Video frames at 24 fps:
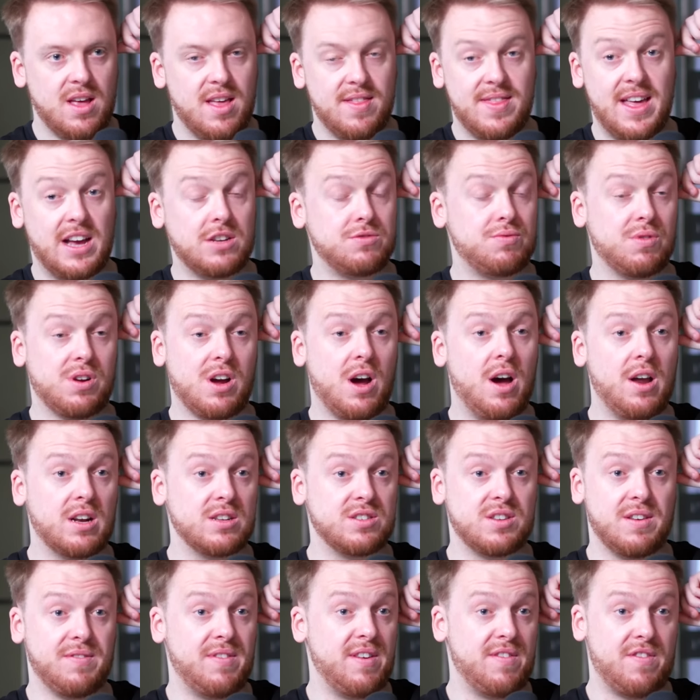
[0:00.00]
That's
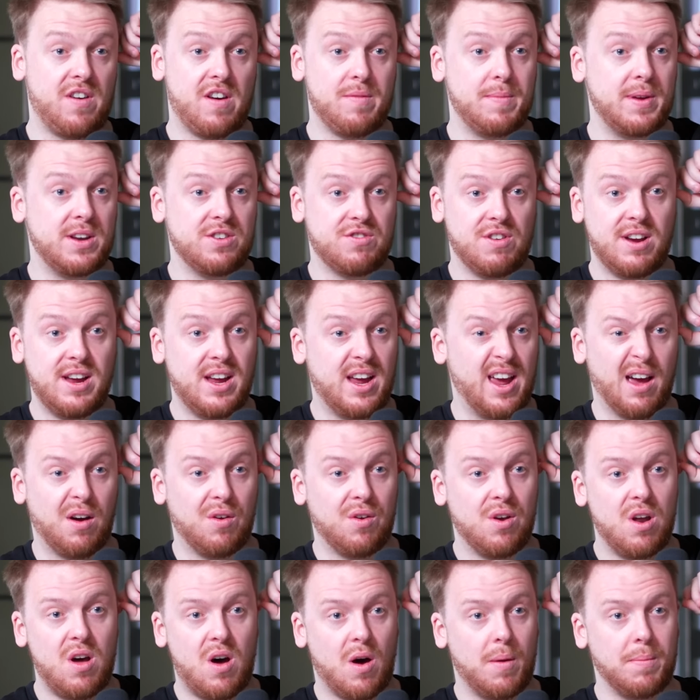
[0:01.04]
regardless of if I've been drinking or
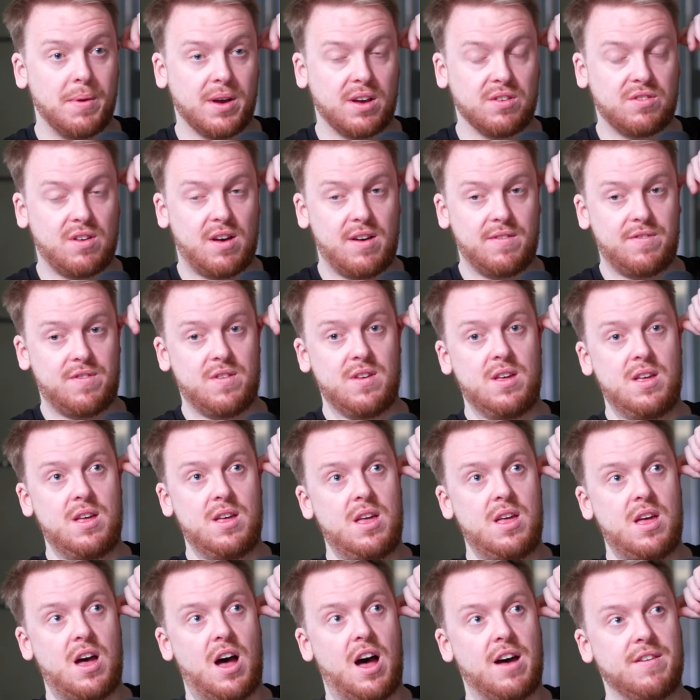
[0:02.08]
not, because I've,
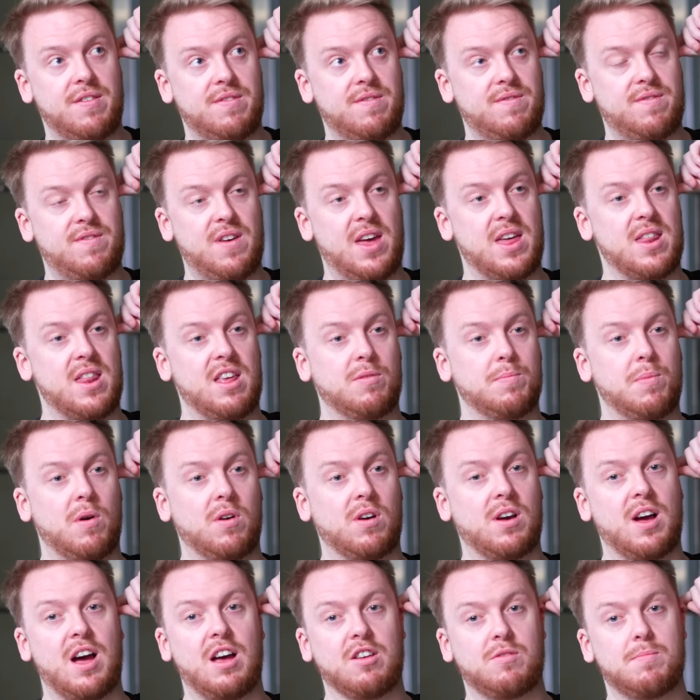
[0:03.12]
I feel this
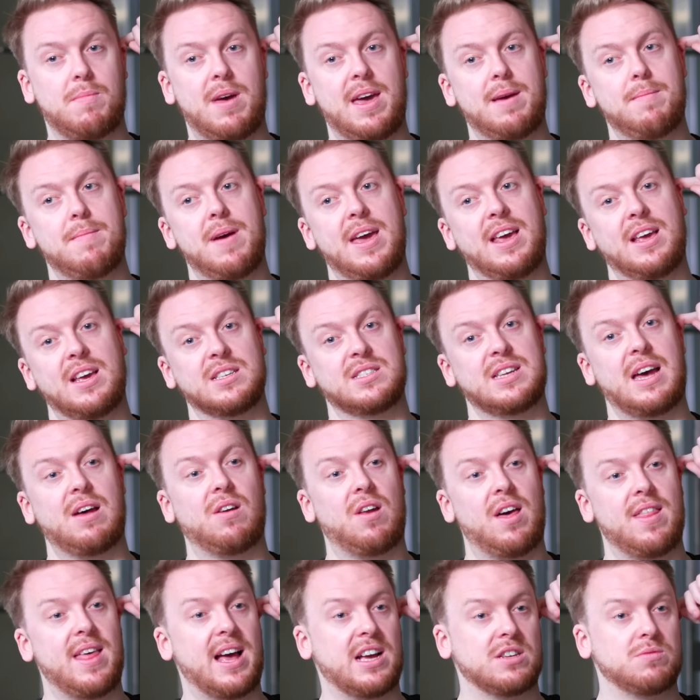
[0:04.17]
podcast may make it sound
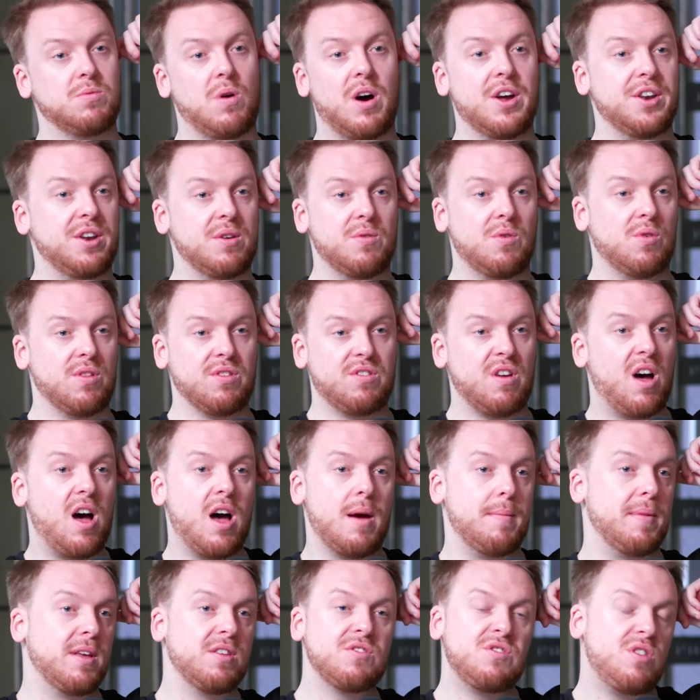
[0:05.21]
like that's what I do all the
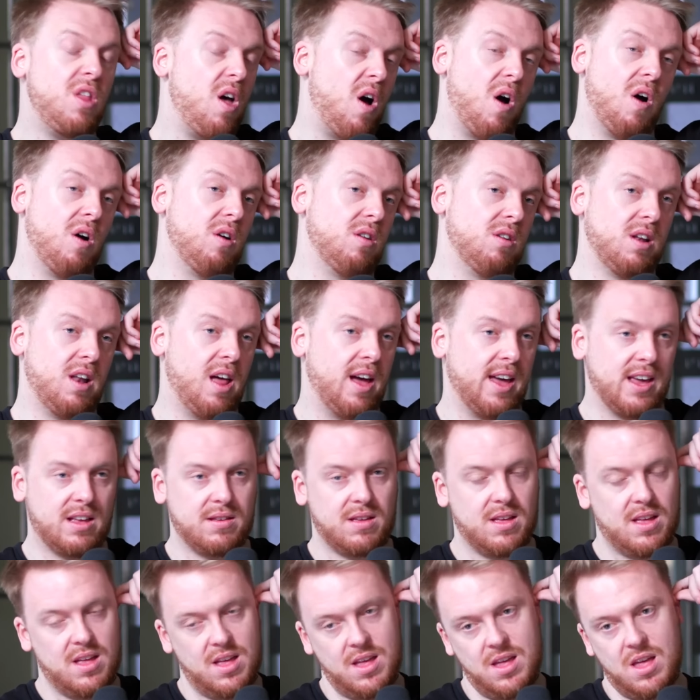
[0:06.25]
time. It's not.
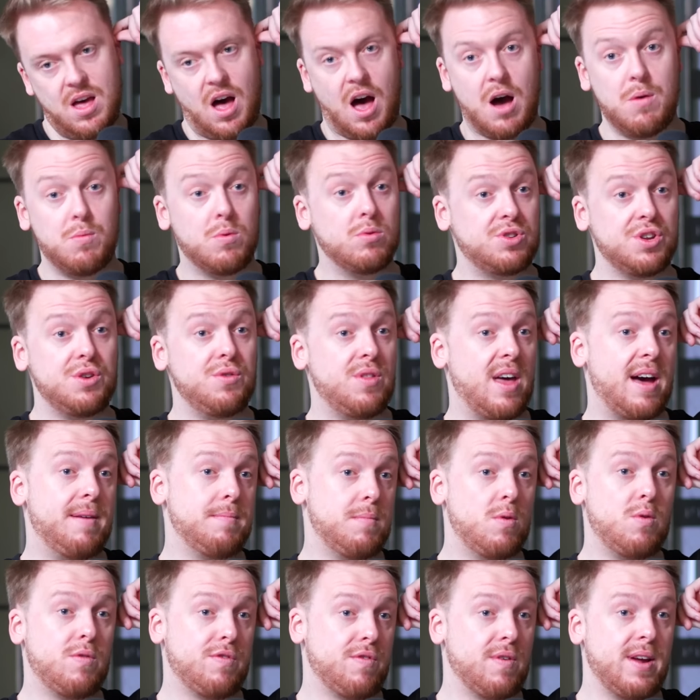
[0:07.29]
Like, I will do that
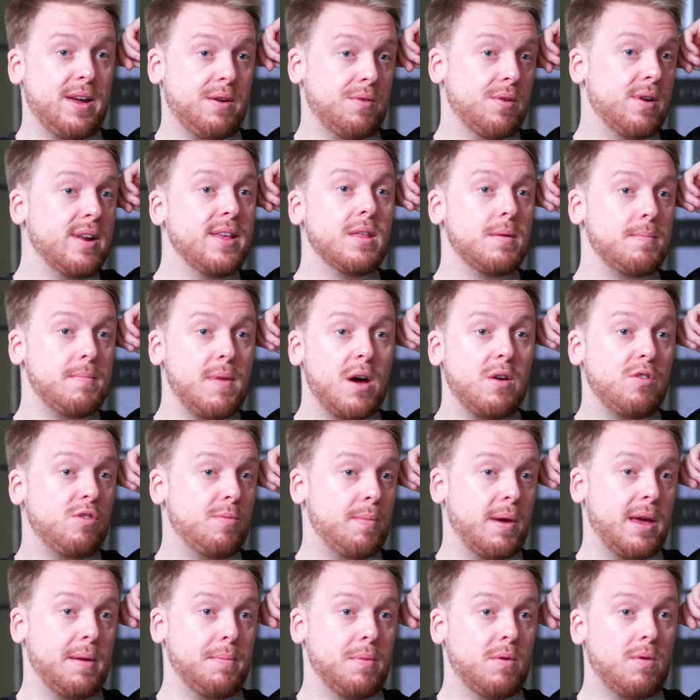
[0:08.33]
more frequently than most
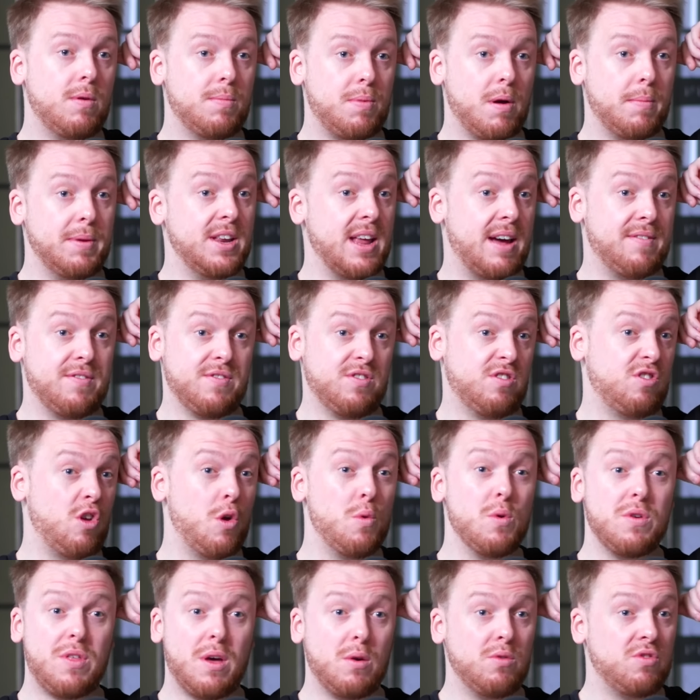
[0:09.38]
people. I probably have
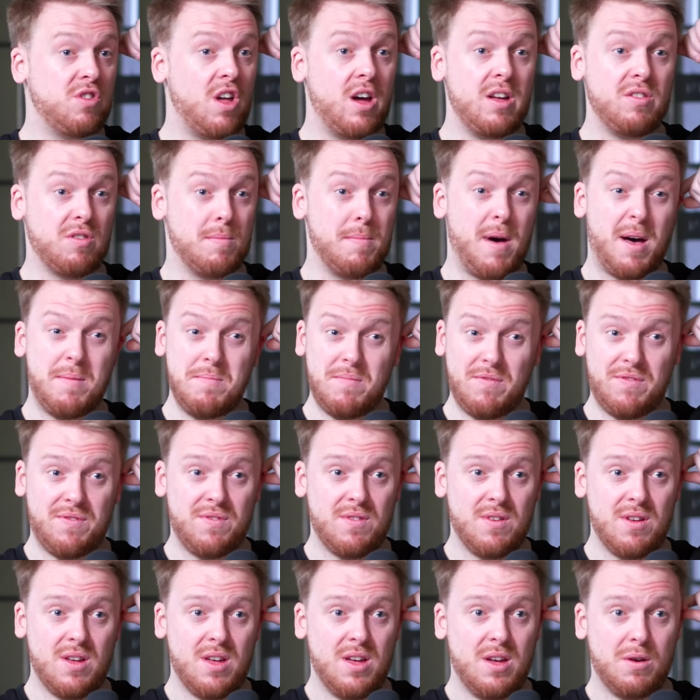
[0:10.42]
two of those nights a month
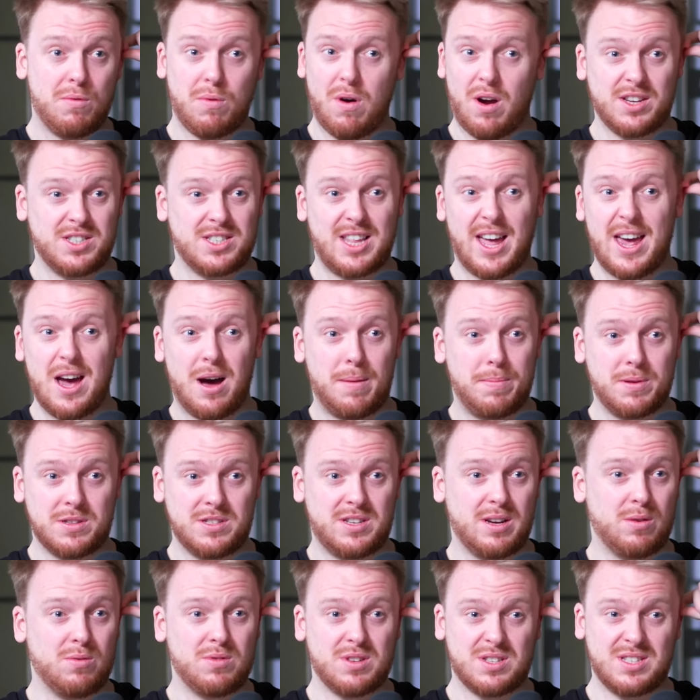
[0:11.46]
where I stay up
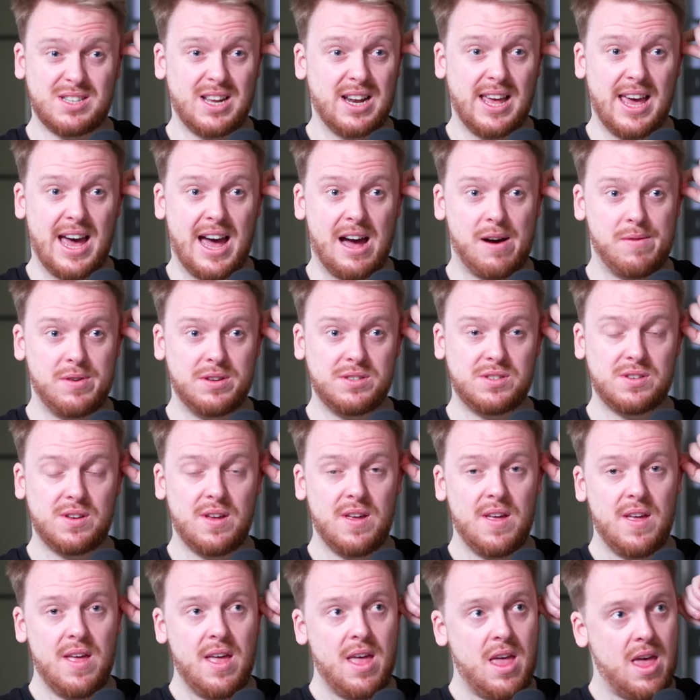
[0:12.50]
until the silly hours
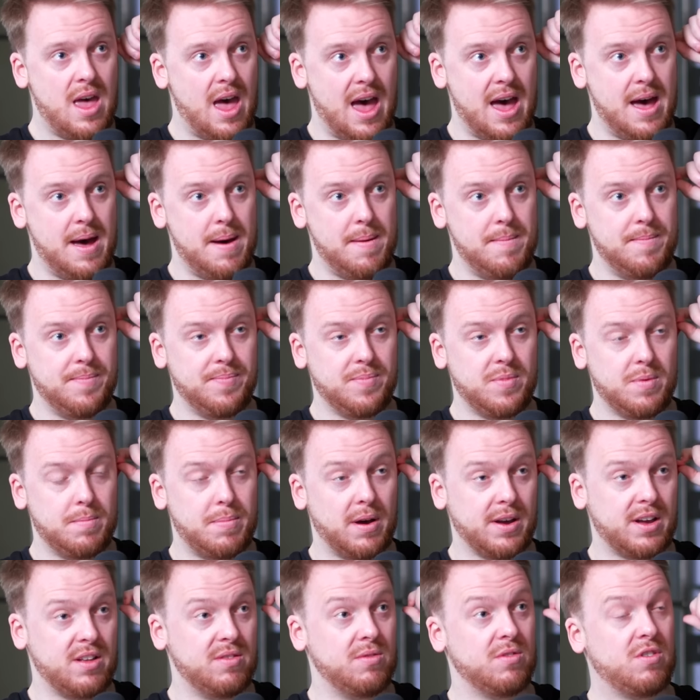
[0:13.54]
um,
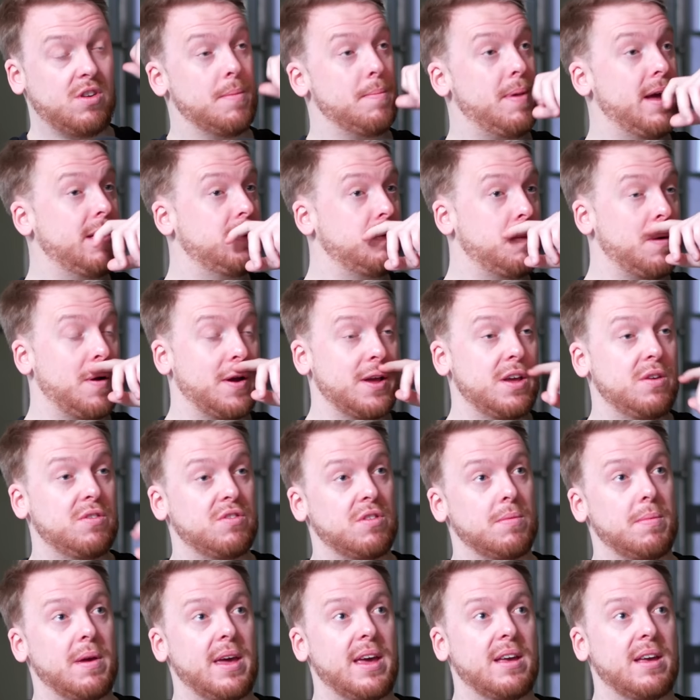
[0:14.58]
but compared to where I used to be,